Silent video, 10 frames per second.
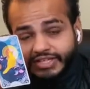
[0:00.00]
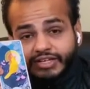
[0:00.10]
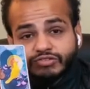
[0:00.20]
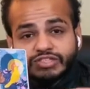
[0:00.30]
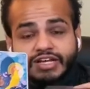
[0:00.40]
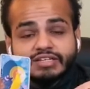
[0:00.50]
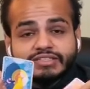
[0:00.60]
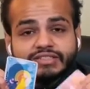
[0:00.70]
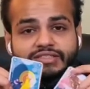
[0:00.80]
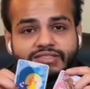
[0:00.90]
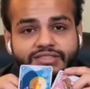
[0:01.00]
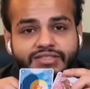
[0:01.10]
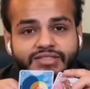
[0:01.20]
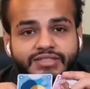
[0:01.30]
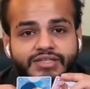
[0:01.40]
of Chalices,
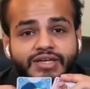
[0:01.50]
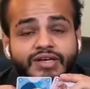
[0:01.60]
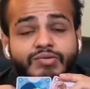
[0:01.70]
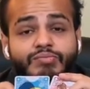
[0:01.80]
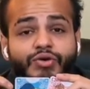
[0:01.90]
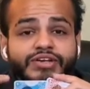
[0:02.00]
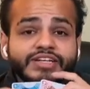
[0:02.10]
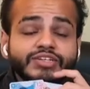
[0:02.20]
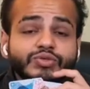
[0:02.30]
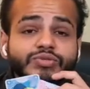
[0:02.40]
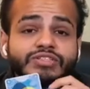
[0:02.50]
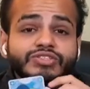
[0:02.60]
pointing towards you